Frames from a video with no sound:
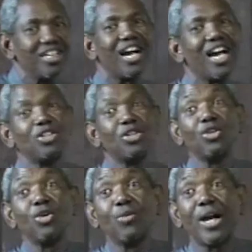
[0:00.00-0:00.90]
I don't know
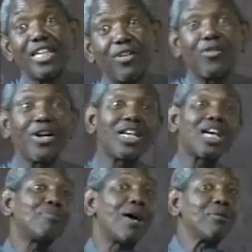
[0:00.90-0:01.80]
where they found that
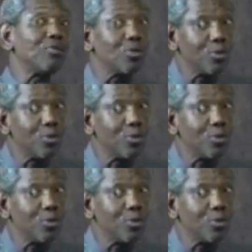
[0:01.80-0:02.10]
Bible.